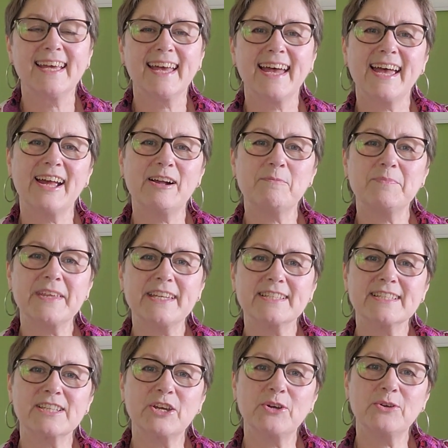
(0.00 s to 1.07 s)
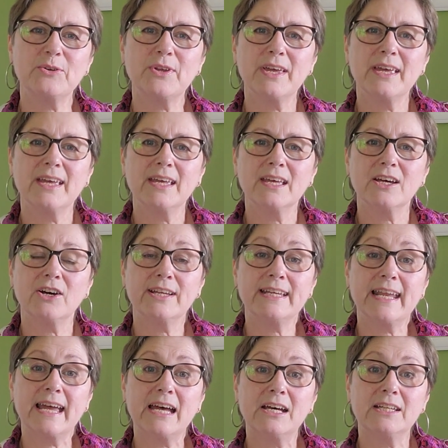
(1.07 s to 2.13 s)
And so I
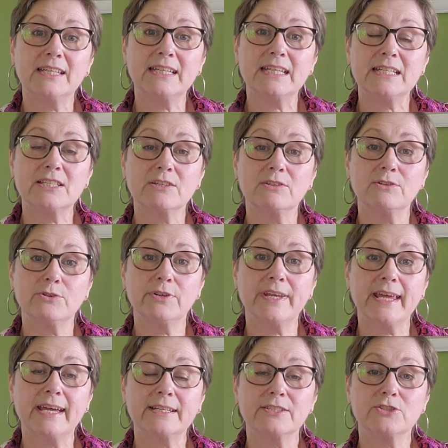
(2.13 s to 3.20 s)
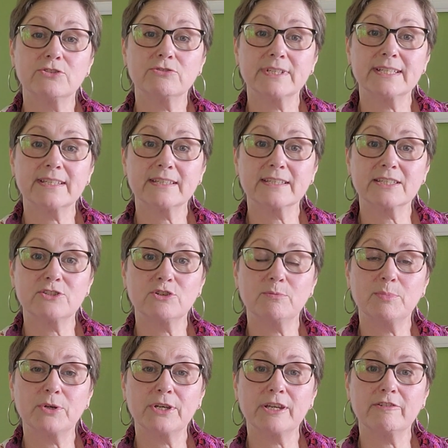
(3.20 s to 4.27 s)
now need to learn how to dress this new
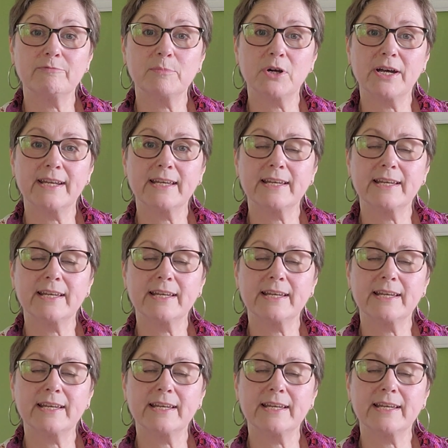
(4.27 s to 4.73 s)
body of mine.